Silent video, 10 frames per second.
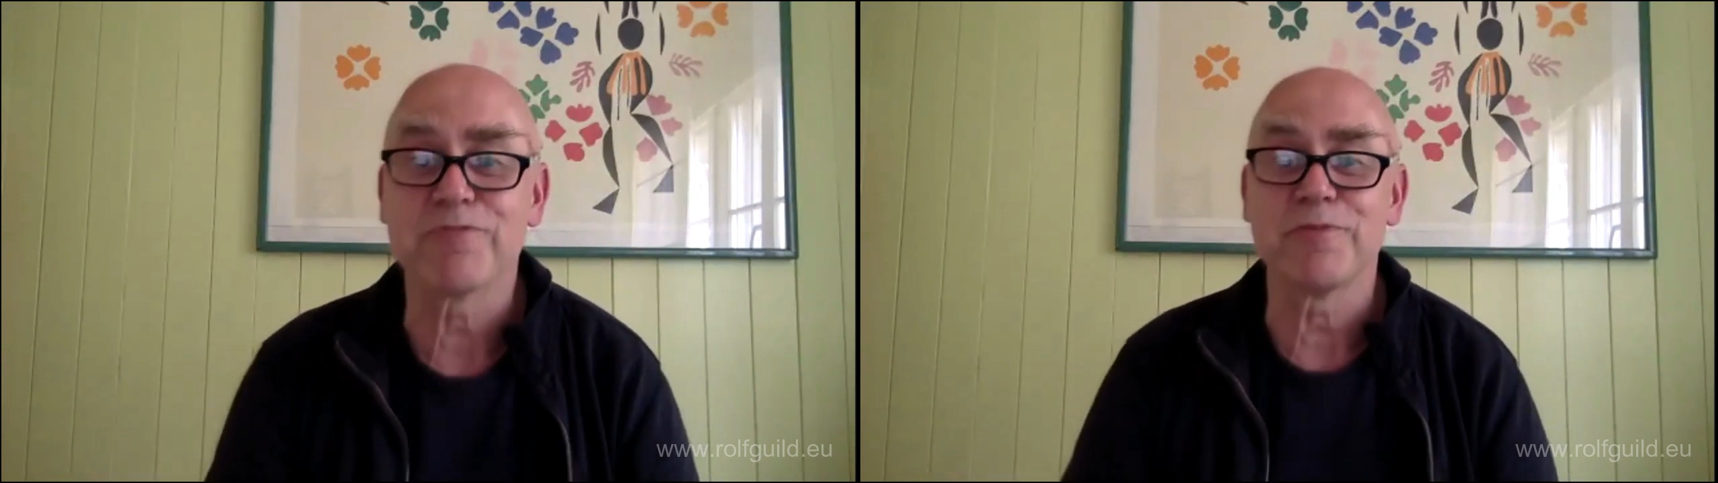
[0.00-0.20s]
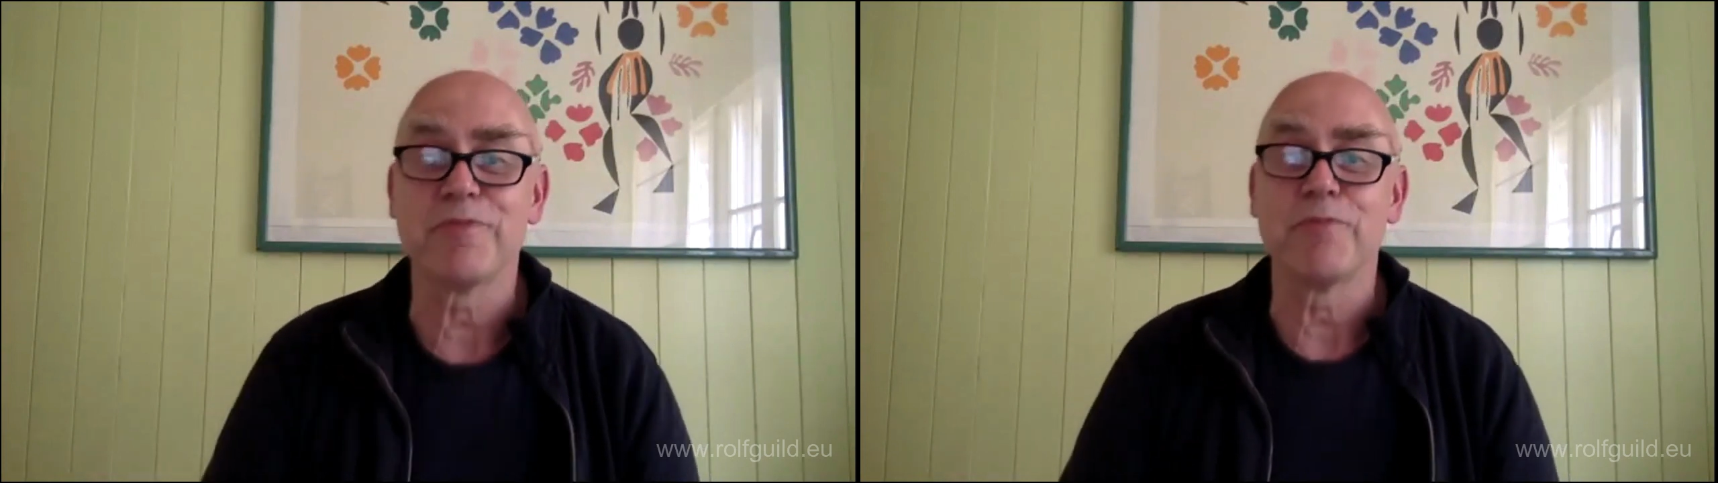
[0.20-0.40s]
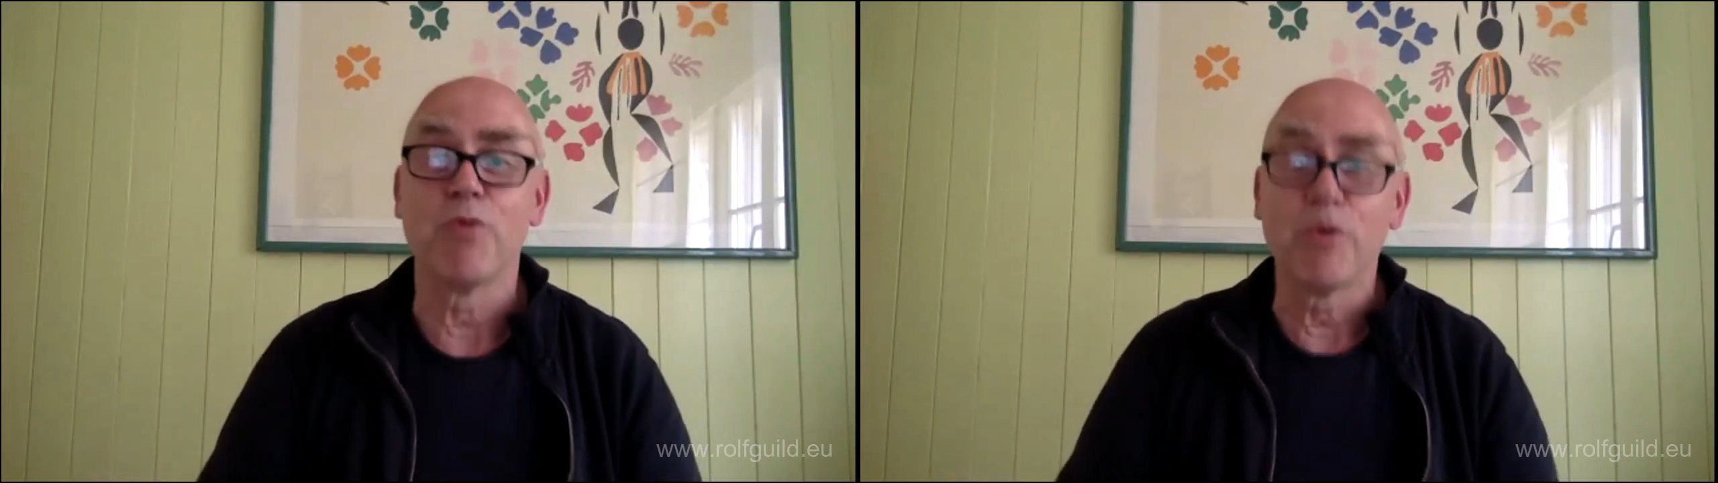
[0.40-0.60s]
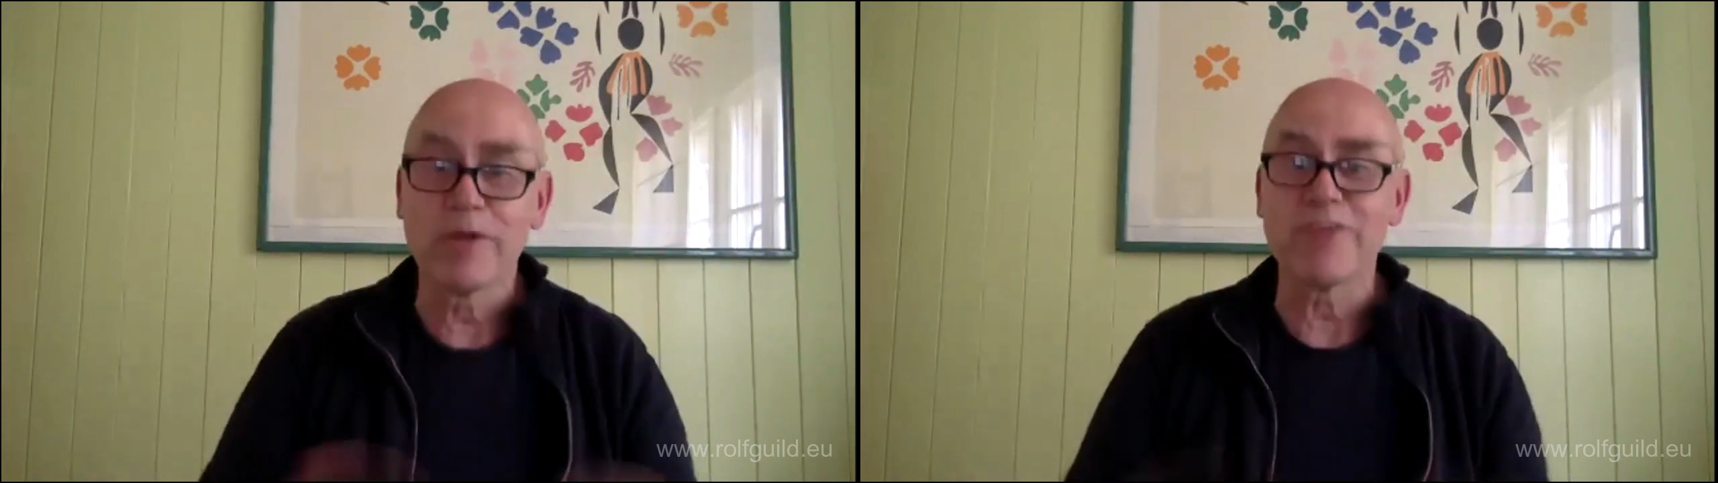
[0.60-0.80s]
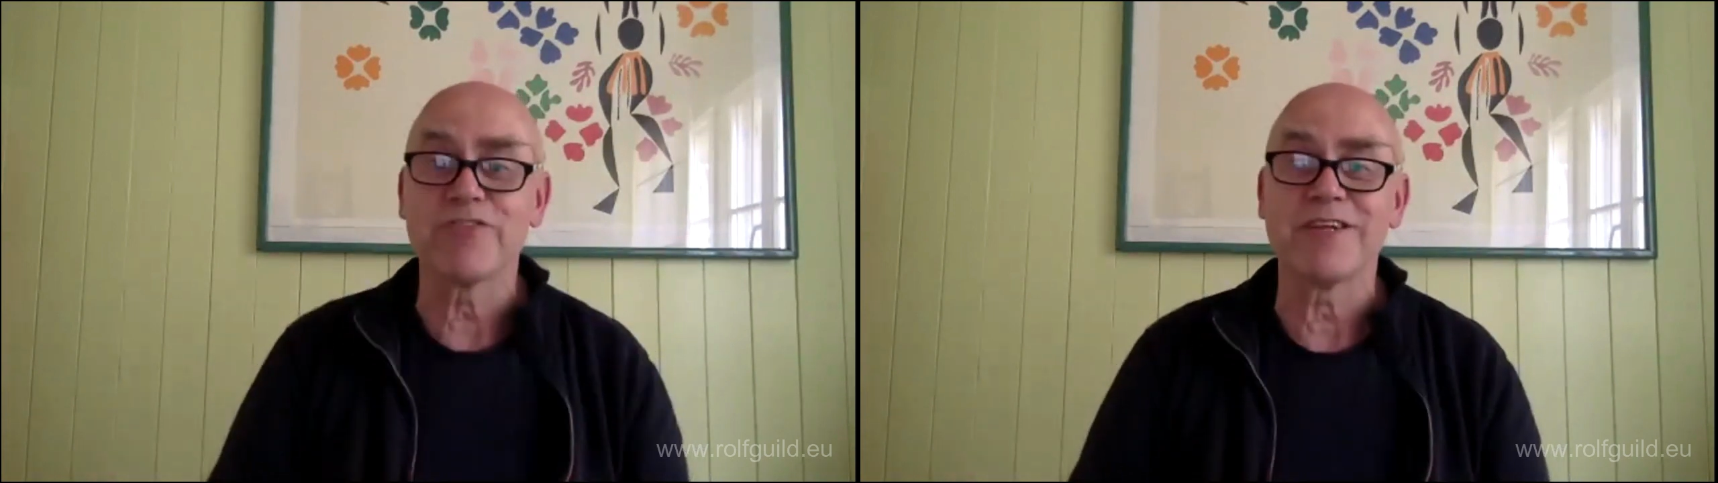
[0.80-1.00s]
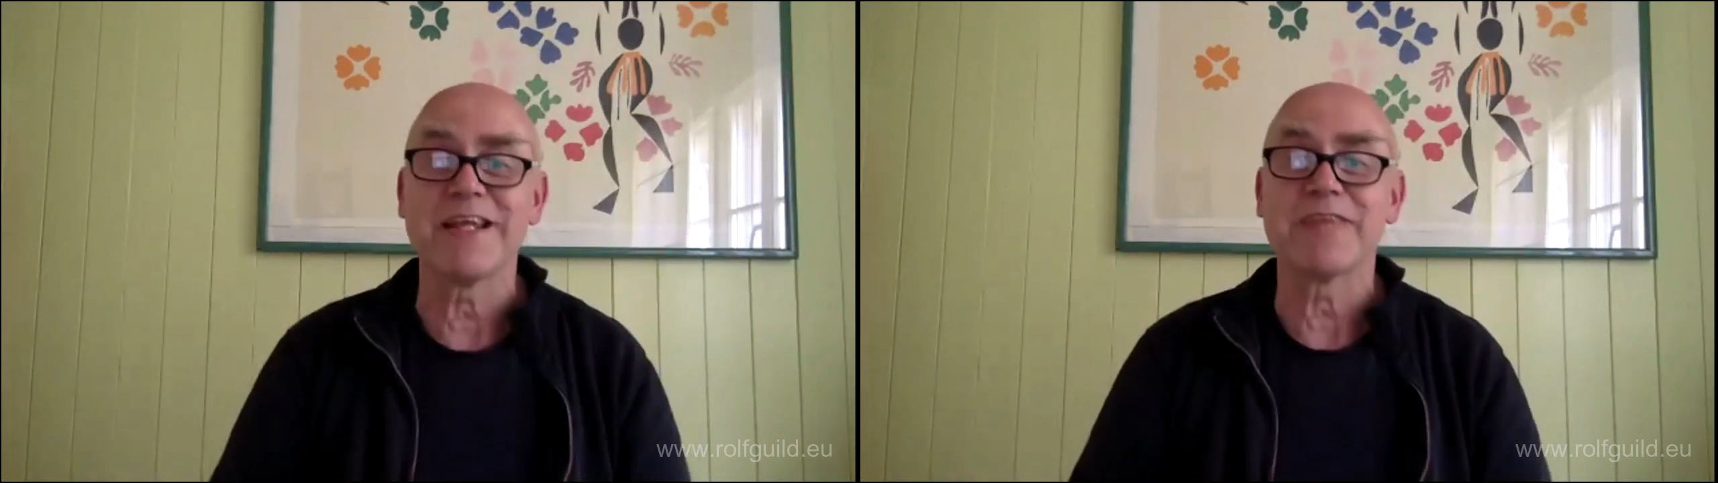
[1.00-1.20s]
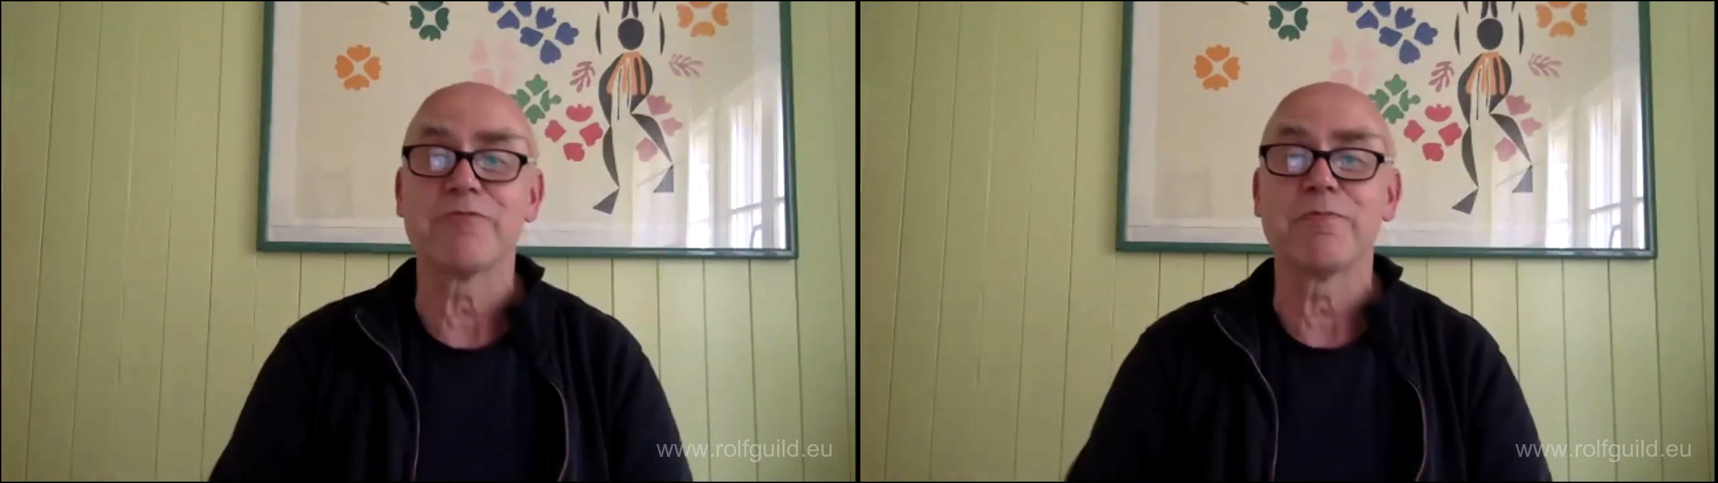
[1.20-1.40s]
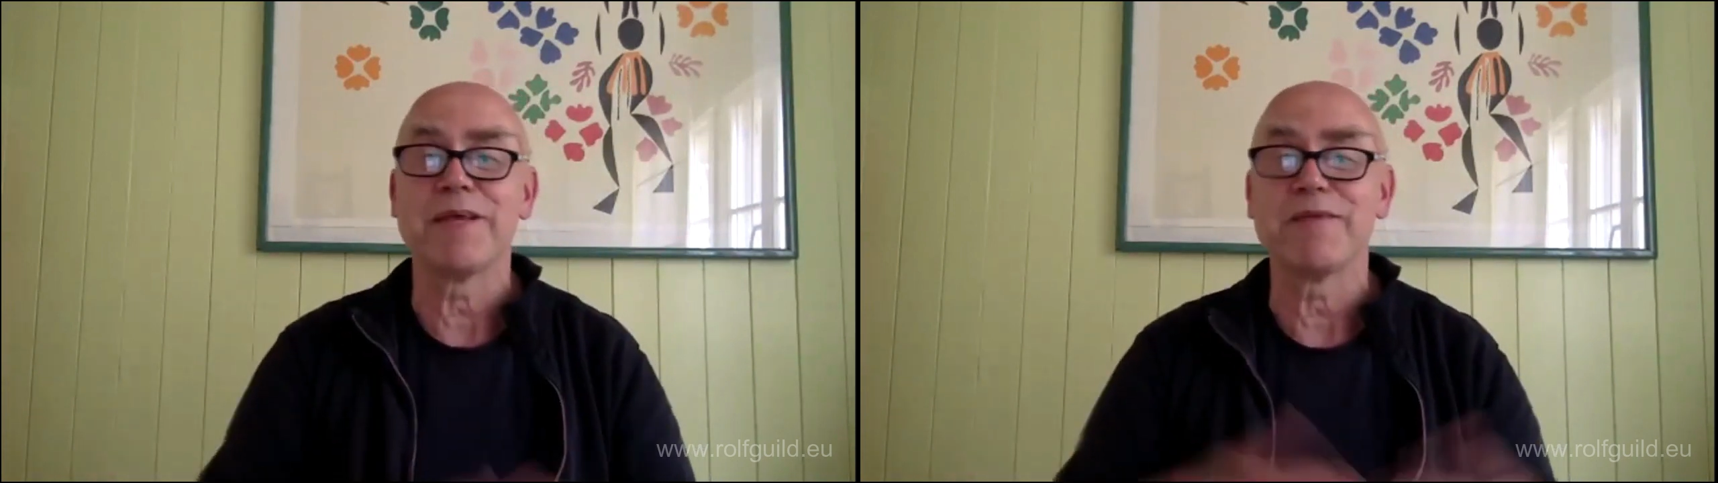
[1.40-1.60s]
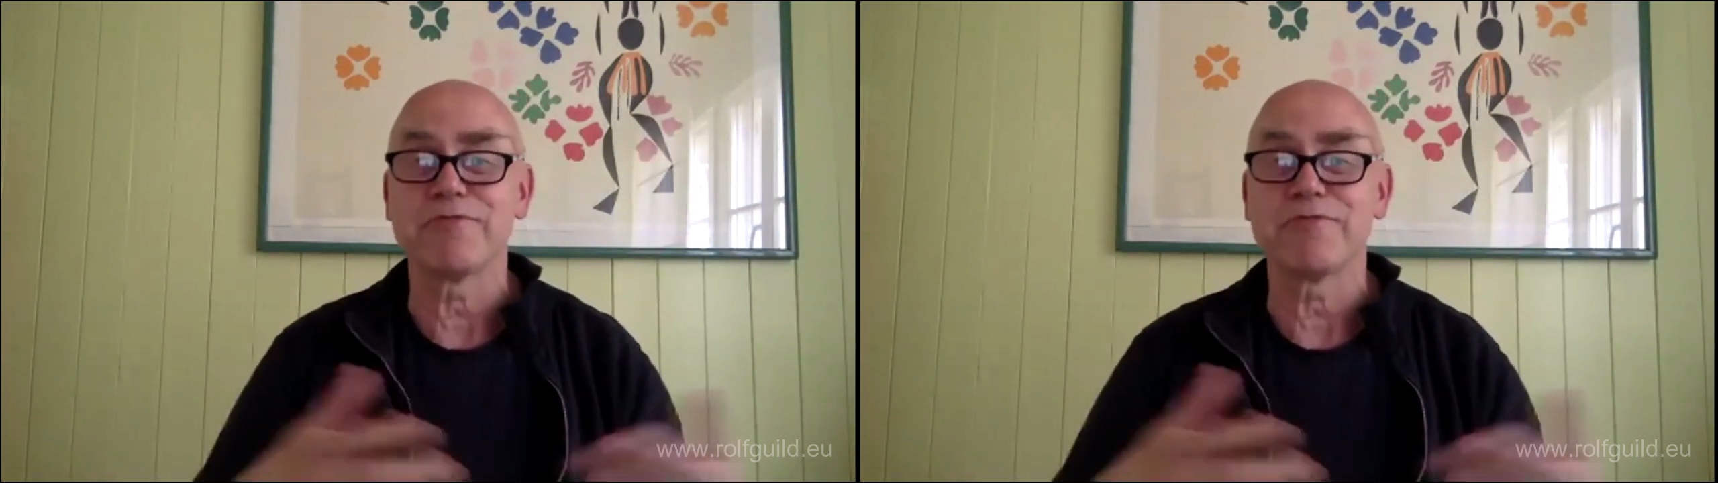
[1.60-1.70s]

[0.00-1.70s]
from the mortgage that he had to pay,